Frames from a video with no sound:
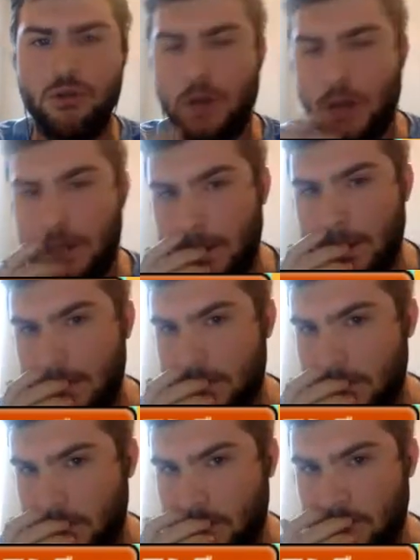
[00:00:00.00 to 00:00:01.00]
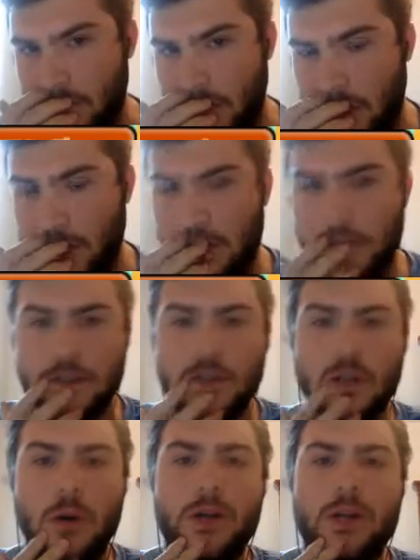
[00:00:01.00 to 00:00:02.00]
and Metagross just
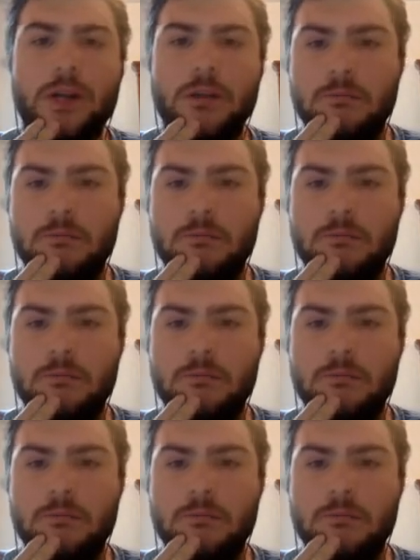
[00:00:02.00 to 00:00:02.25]
going in.